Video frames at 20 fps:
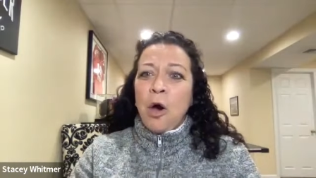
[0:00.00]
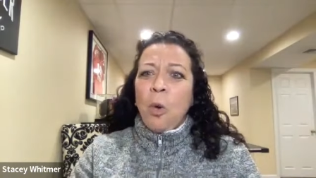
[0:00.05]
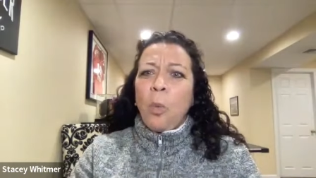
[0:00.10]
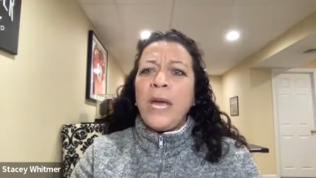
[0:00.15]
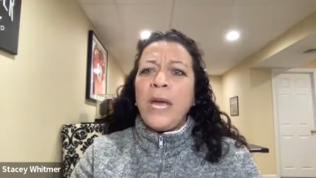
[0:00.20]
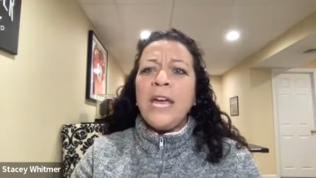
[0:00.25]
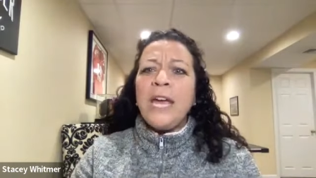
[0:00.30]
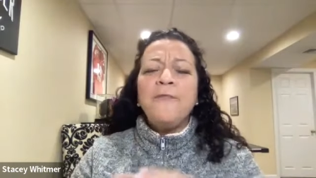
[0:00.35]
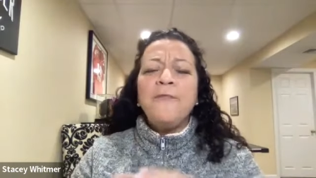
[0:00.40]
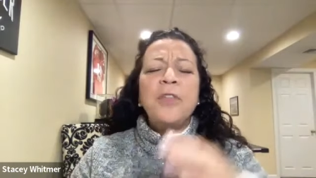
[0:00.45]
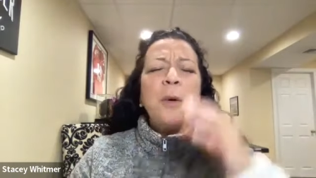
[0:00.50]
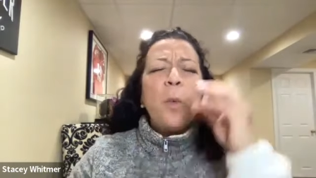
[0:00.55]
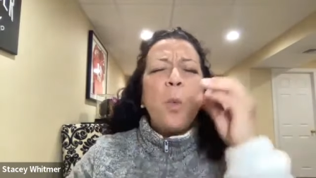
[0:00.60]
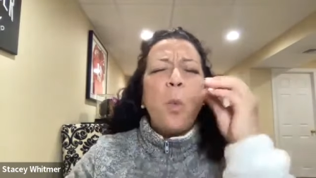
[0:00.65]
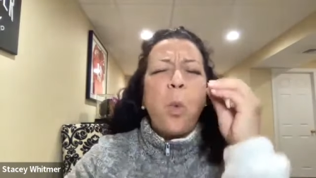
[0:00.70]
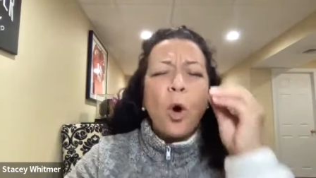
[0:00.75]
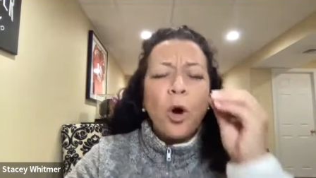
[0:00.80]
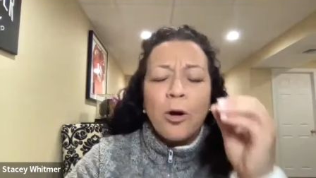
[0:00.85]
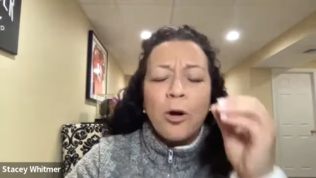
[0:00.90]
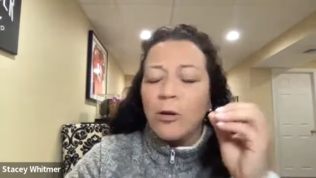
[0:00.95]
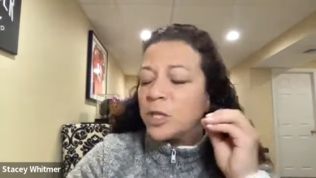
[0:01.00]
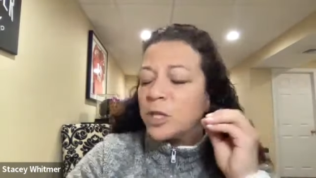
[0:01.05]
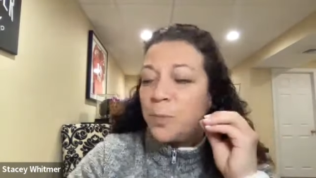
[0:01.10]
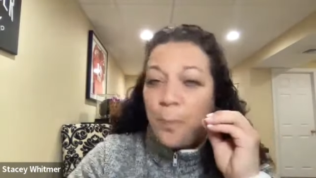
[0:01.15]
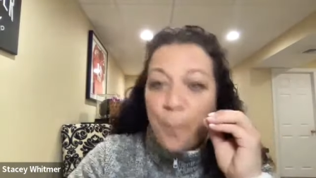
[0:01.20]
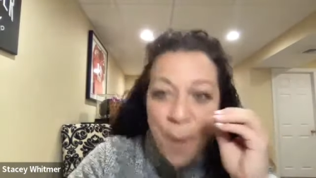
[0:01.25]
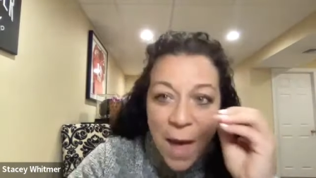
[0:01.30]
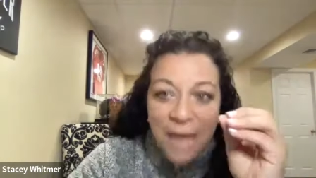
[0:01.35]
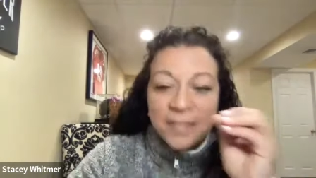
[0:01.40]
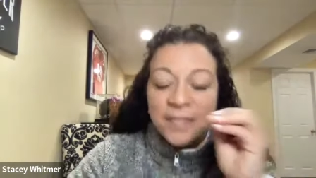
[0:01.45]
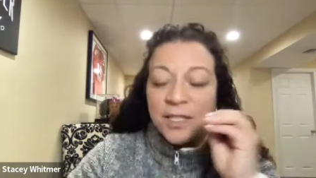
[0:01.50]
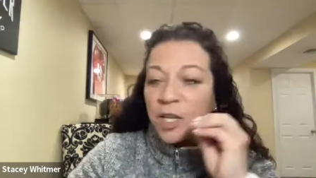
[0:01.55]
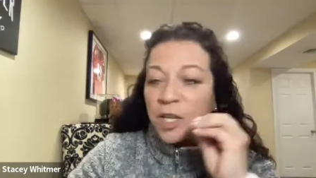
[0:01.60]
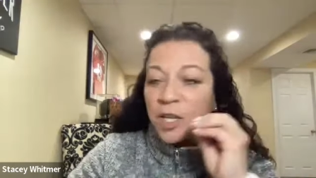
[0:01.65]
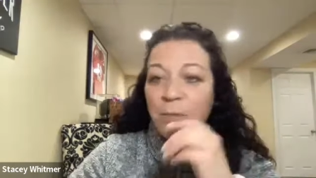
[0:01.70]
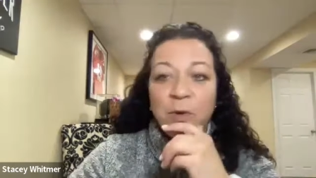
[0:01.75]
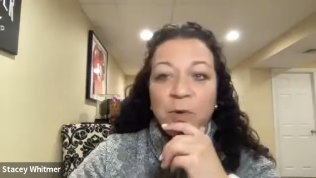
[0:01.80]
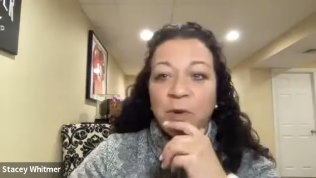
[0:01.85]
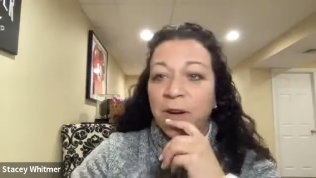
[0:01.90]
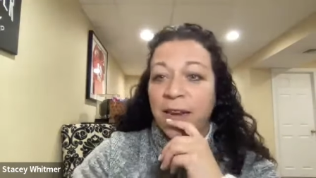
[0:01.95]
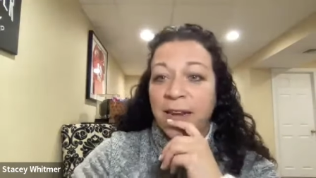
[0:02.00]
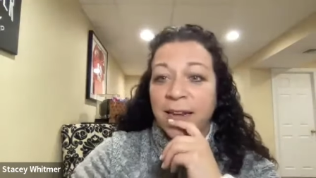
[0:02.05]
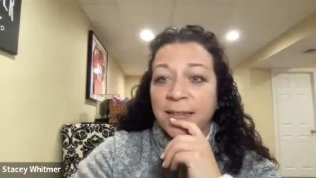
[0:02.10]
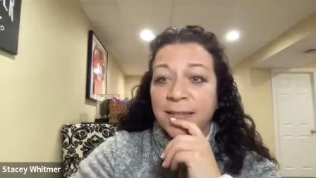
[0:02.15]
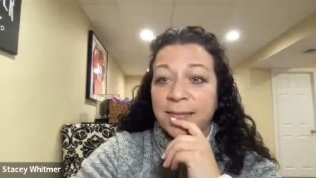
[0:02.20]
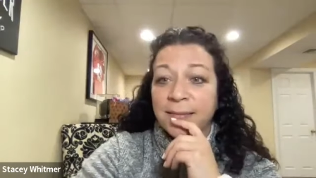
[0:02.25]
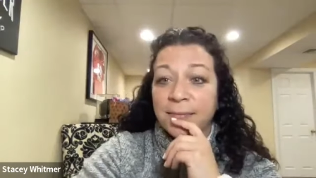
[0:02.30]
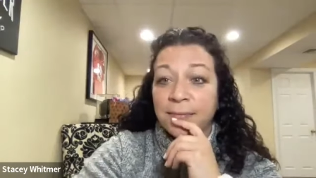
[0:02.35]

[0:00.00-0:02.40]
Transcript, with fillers: We have the world's best community,